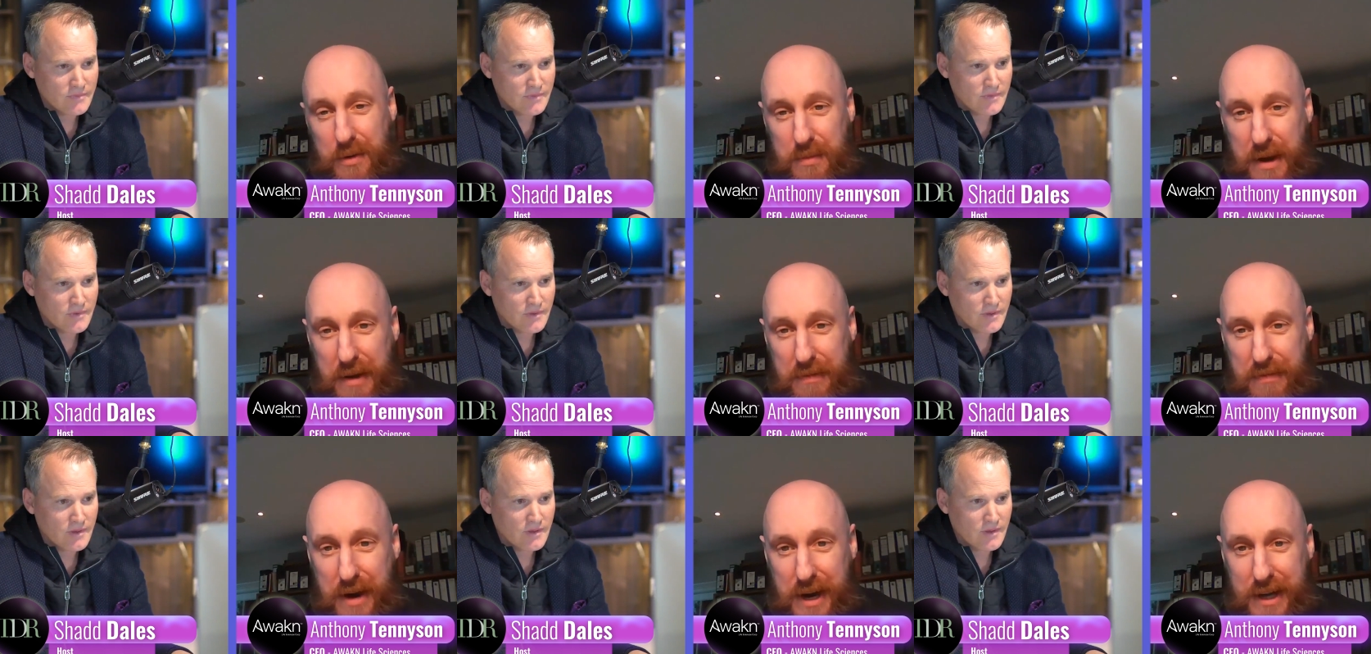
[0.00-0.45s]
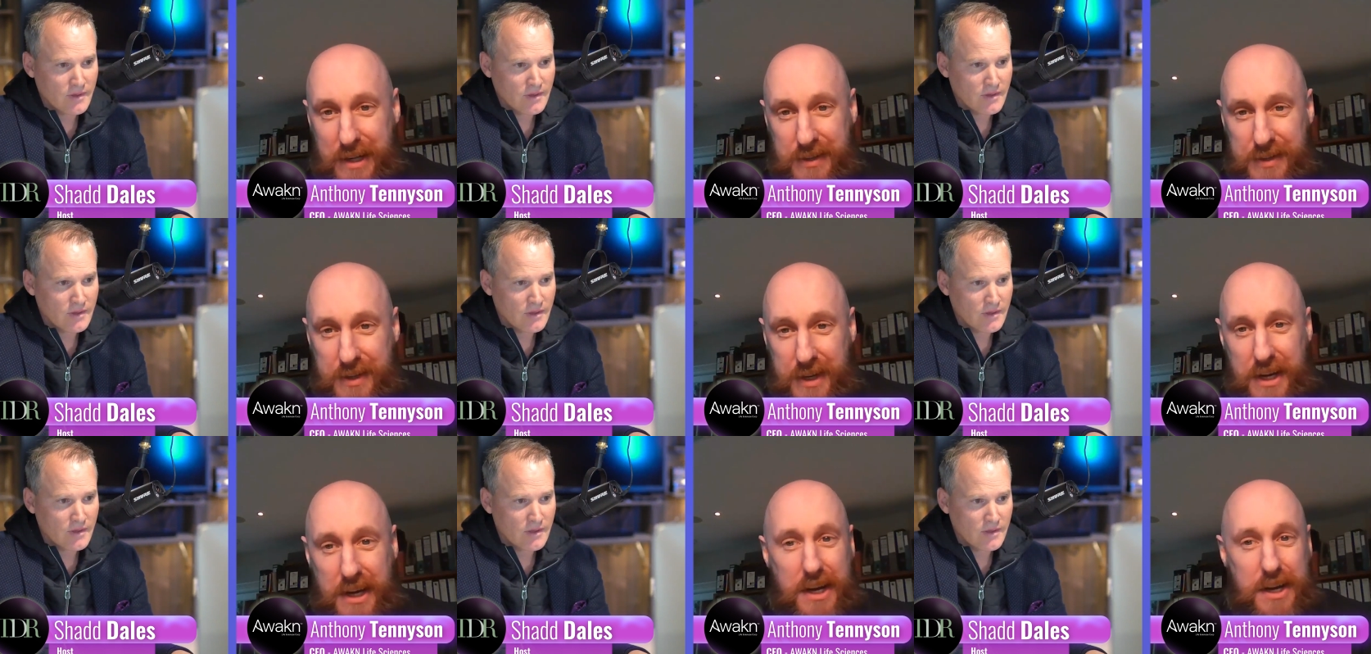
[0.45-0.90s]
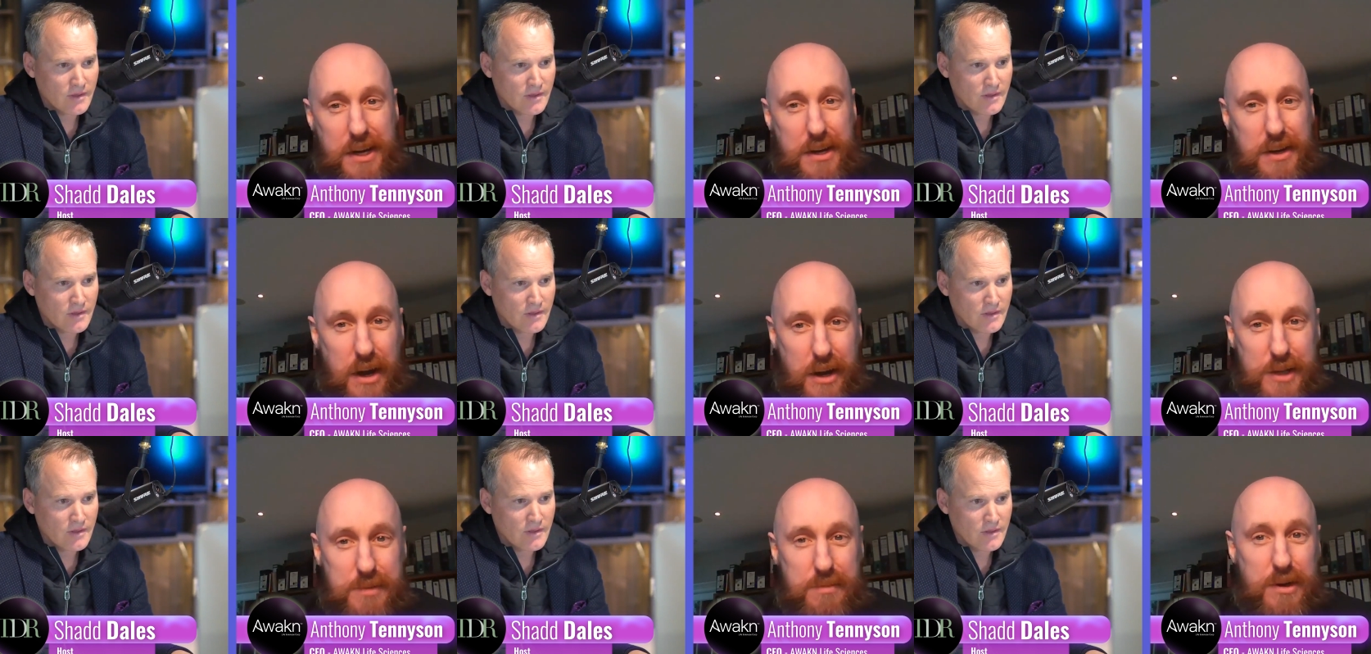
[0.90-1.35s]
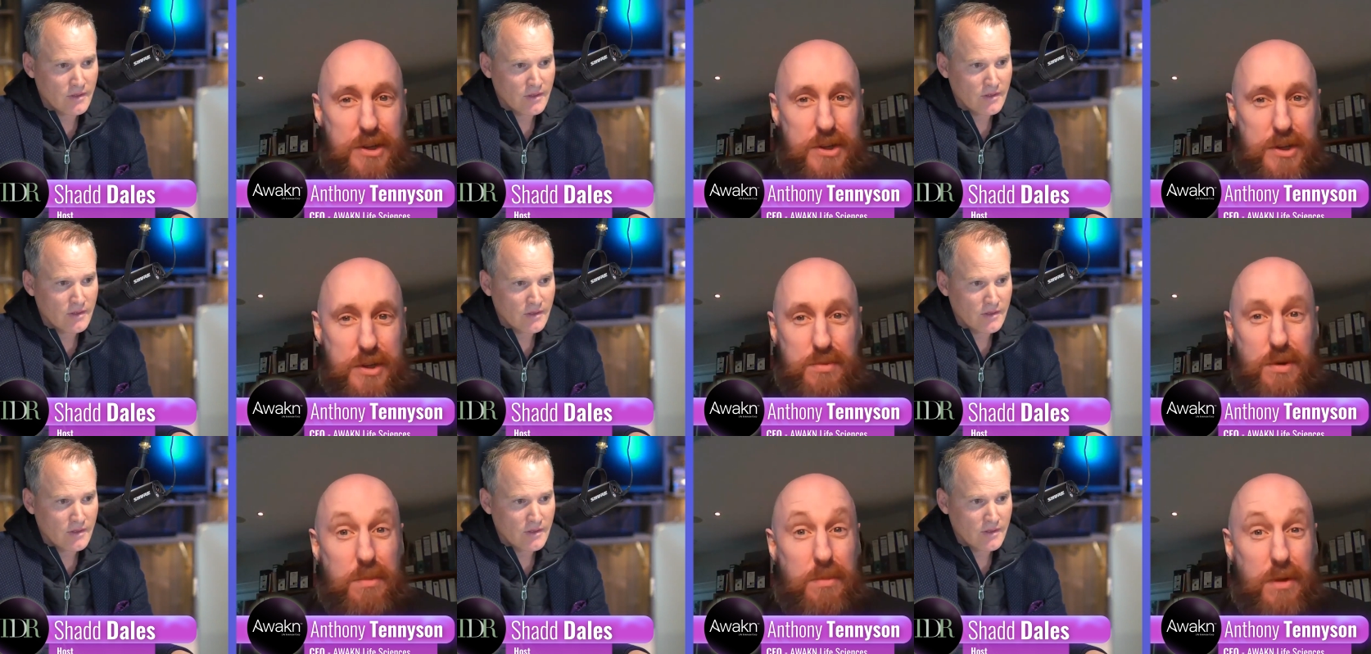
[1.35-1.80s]
Speaker 1: with my friends not as much
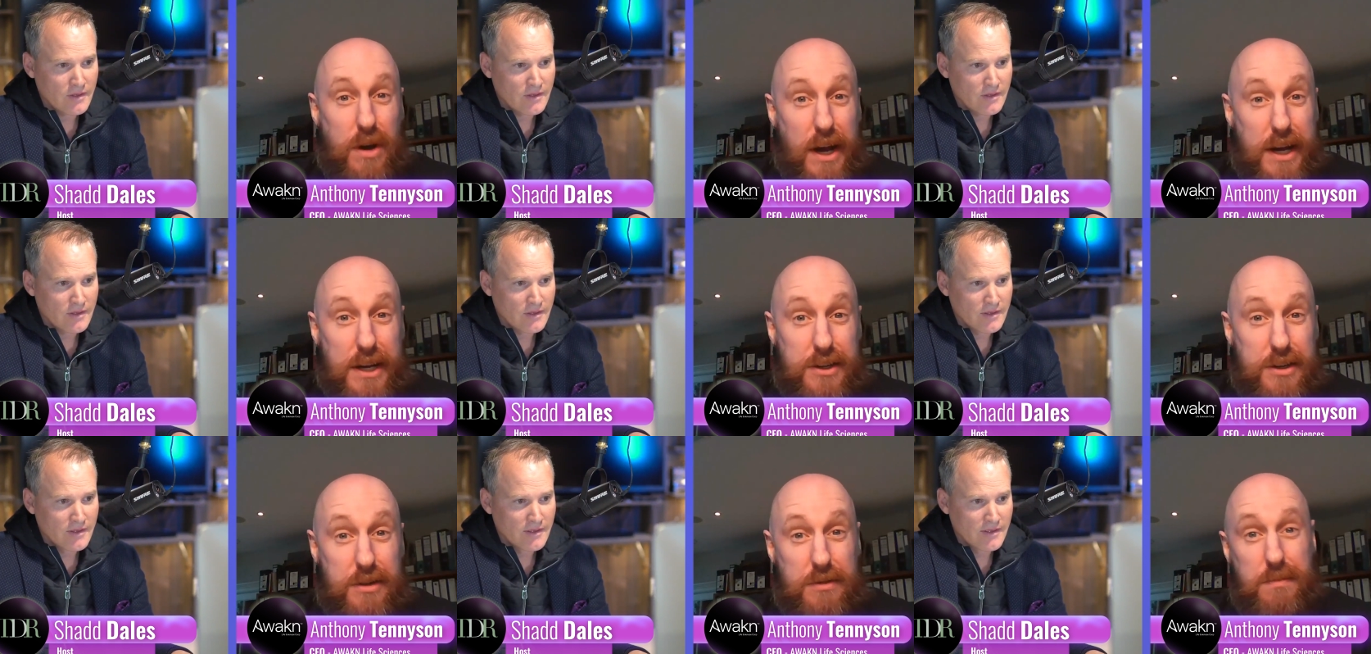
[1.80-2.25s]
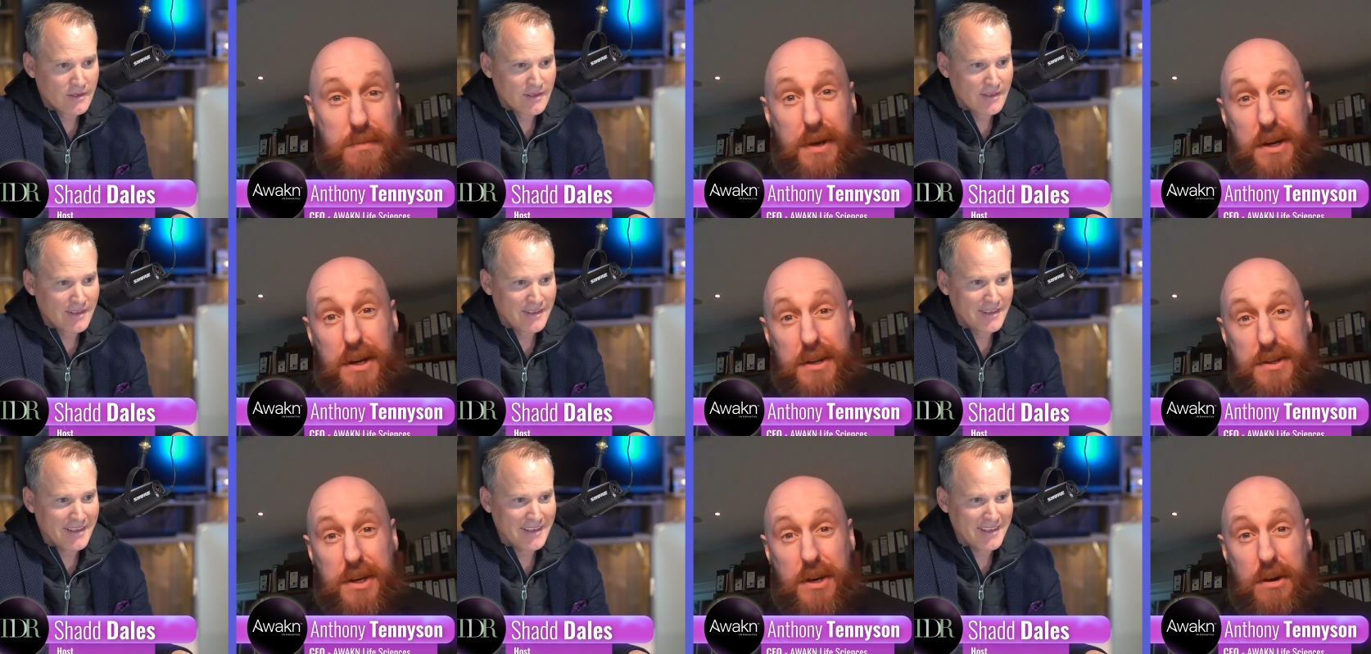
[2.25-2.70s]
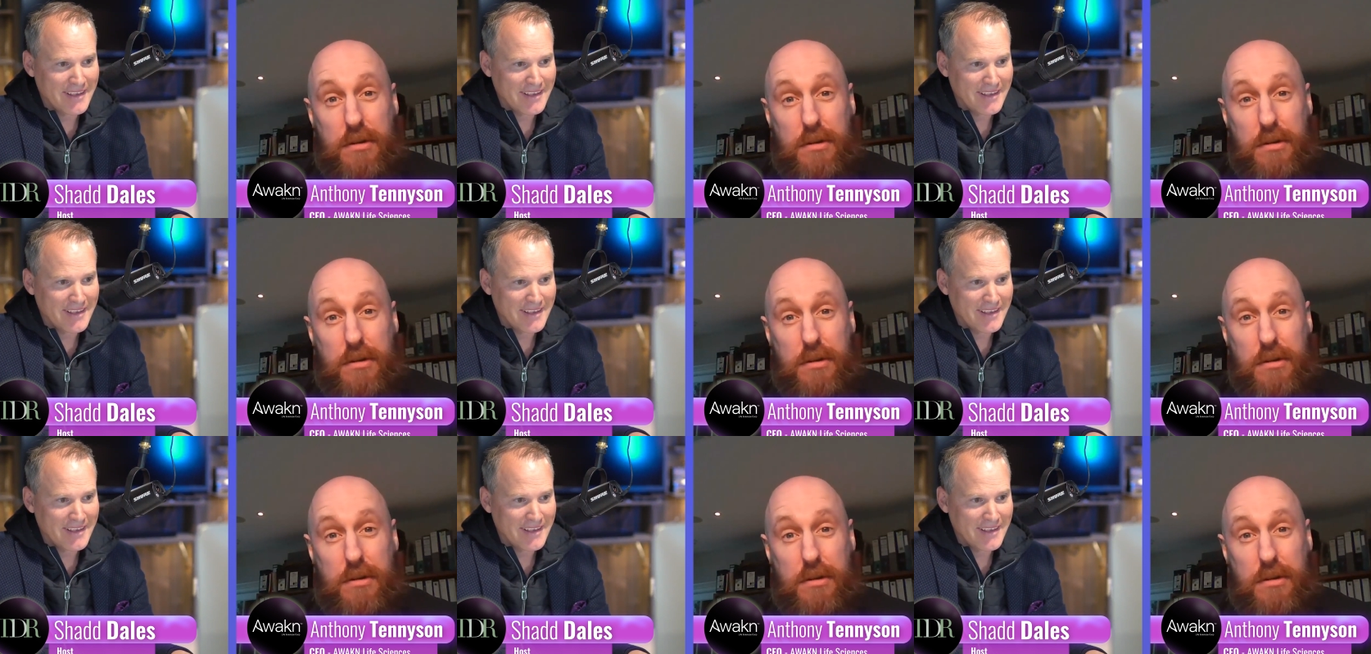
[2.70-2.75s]
as one would like to because of